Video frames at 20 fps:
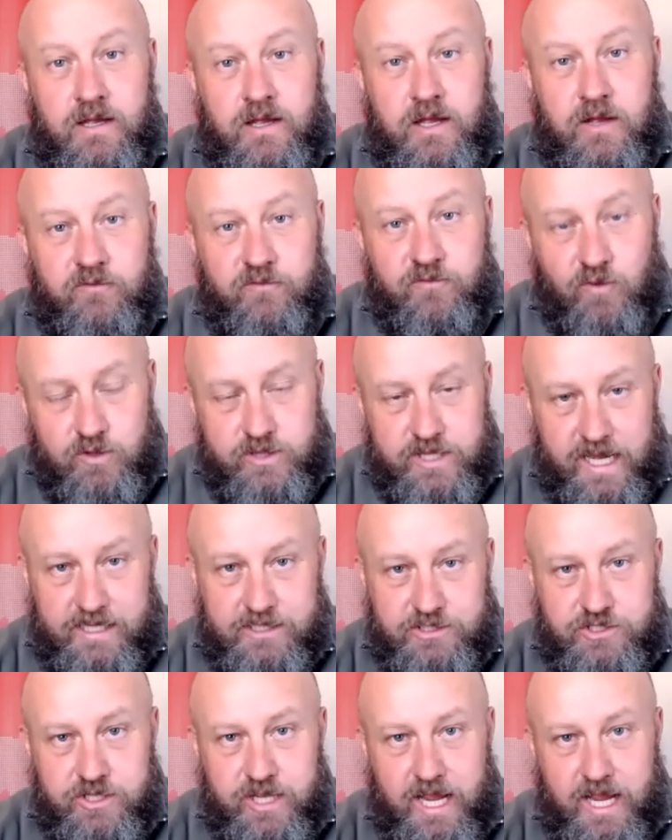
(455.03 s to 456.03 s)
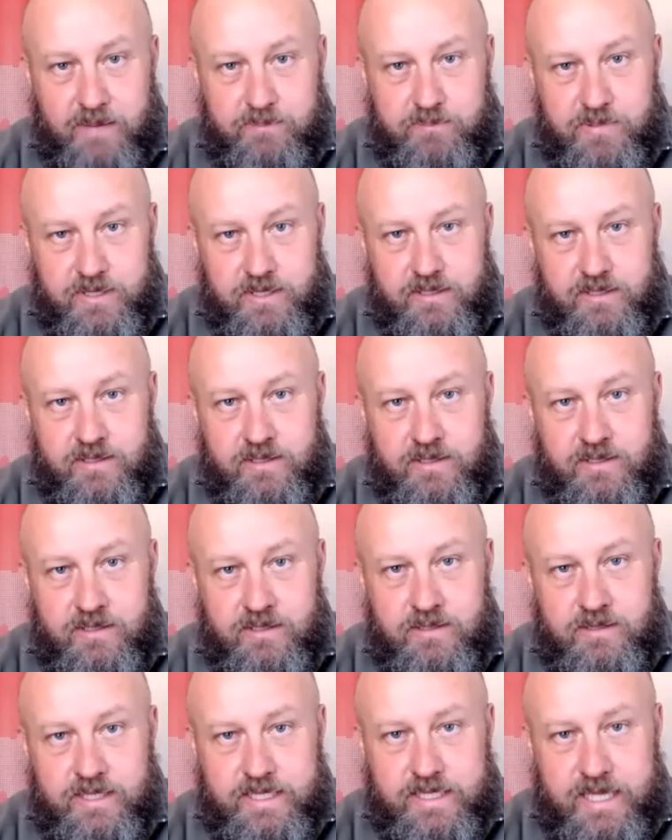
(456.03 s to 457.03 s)
For that to happen,
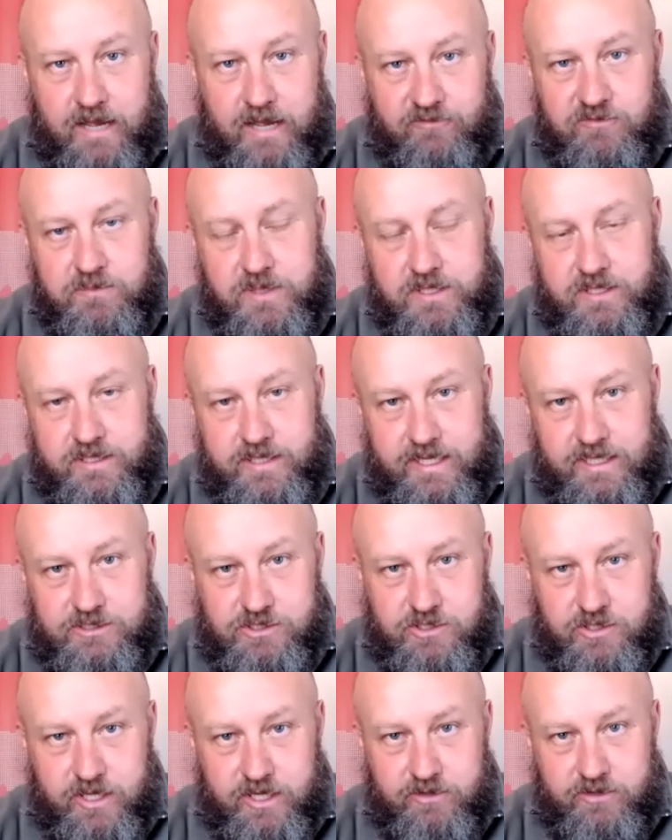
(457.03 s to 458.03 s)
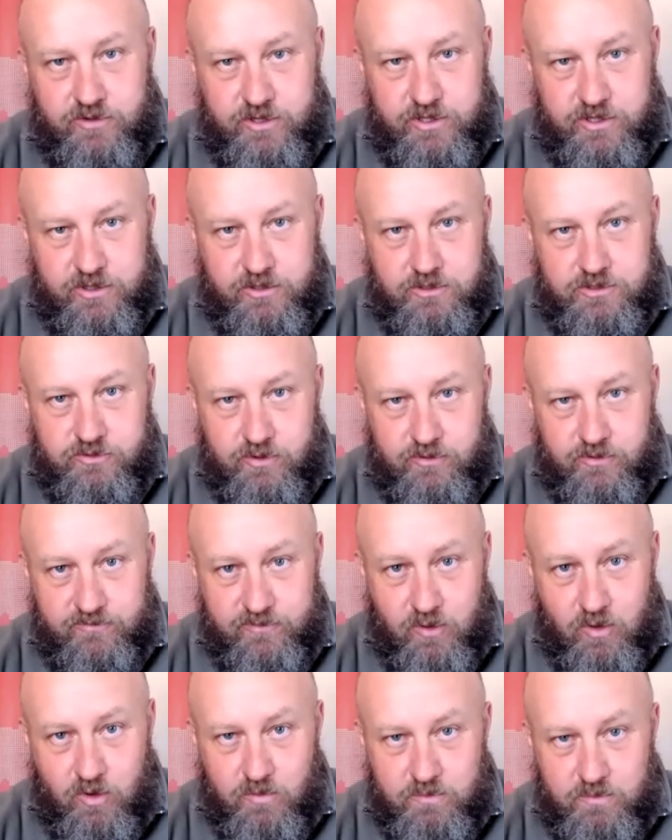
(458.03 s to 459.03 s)
the government needs to introduce
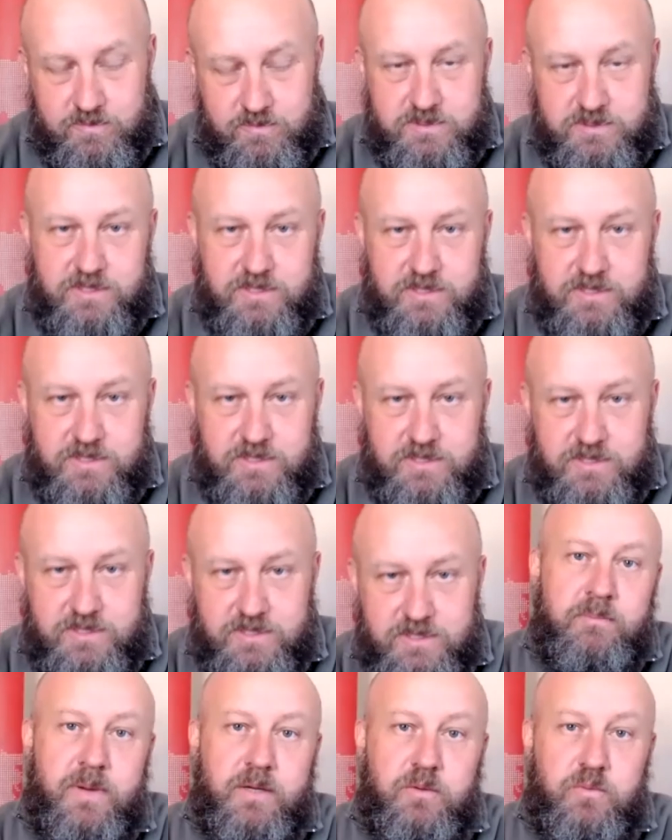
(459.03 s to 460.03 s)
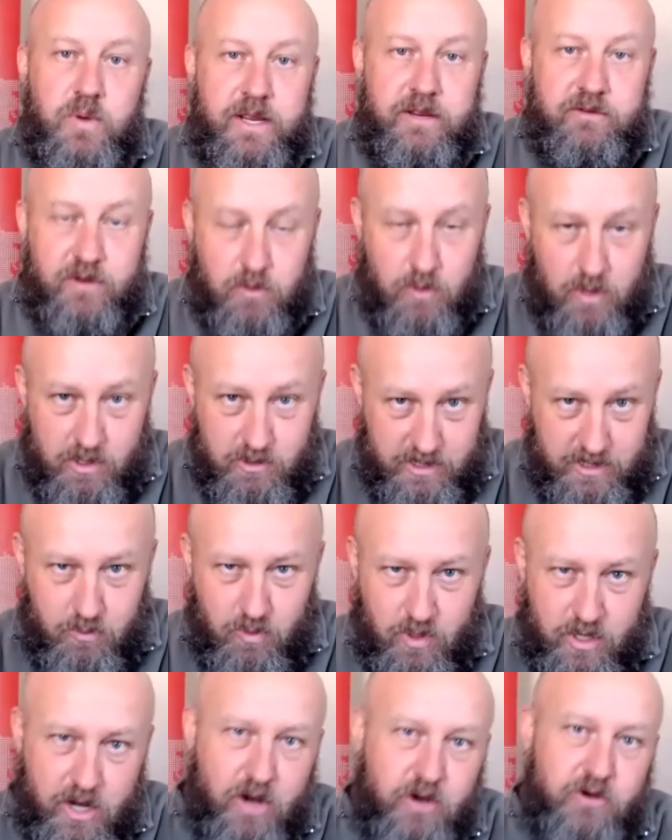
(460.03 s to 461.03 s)
reforms. But
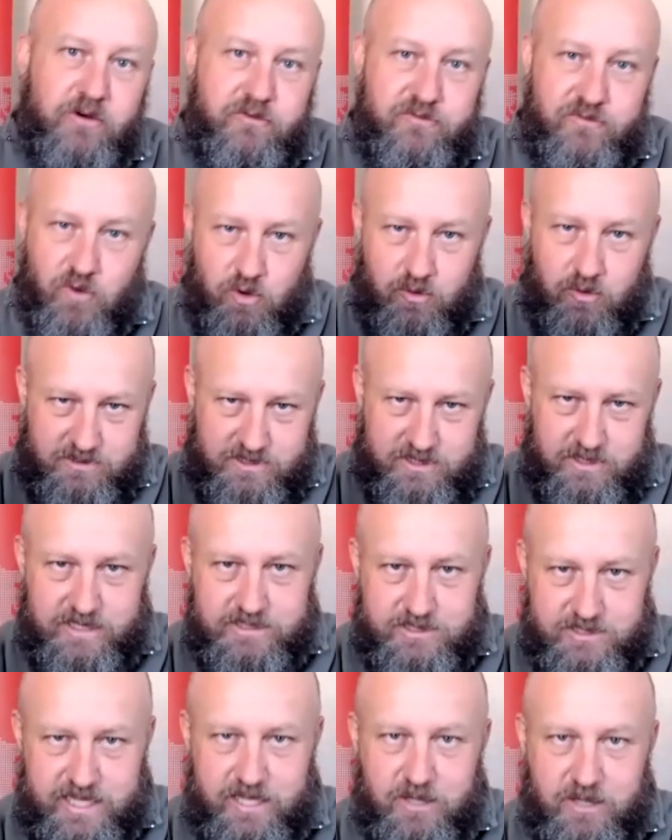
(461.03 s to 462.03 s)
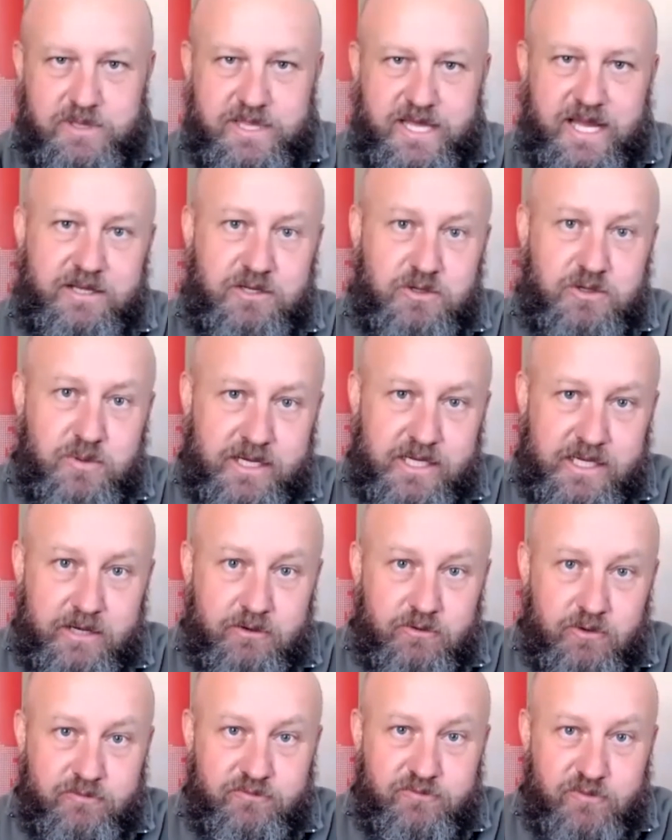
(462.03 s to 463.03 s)
what are reforms? Let's deal with that quickly.
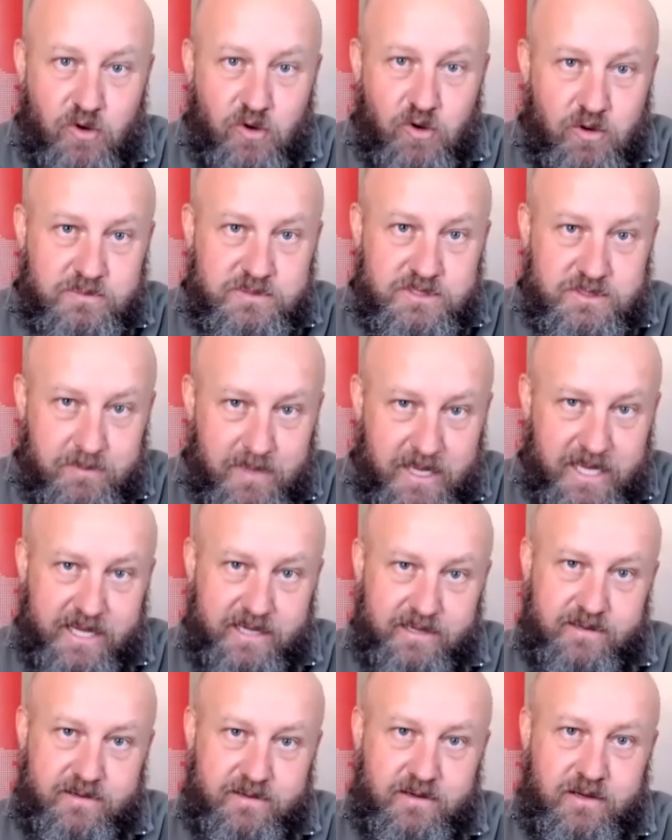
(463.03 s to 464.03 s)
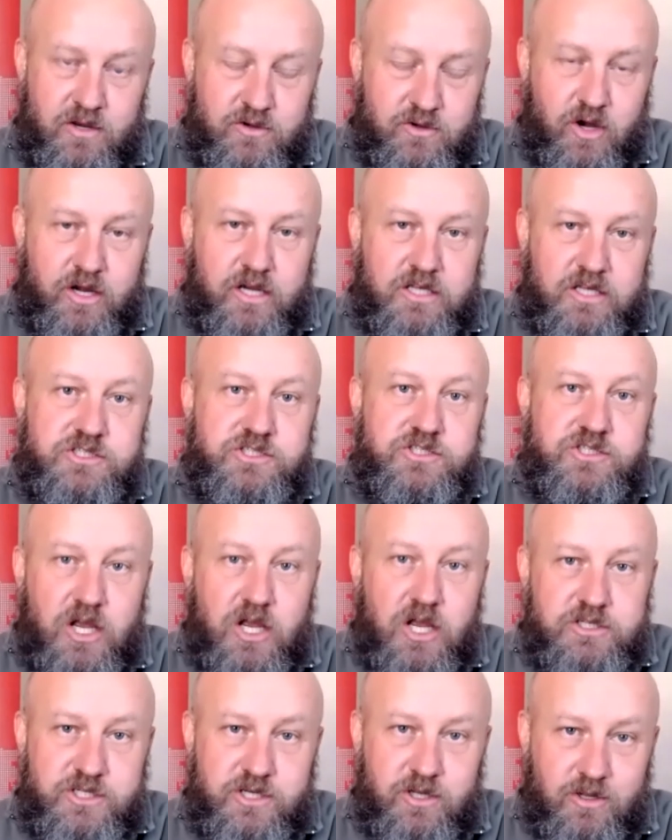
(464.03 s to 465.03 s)
Reforms mean not a
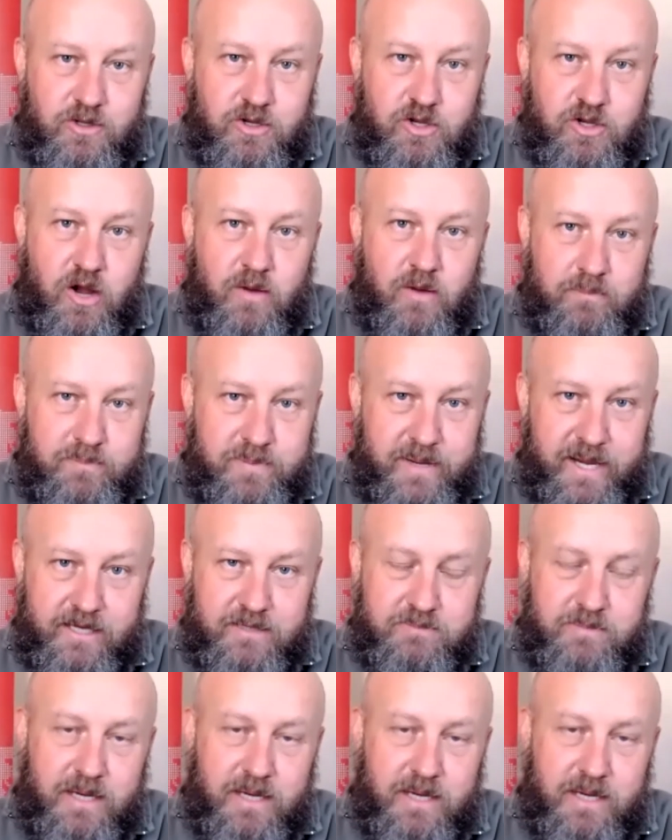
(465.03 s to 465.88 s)
social compact.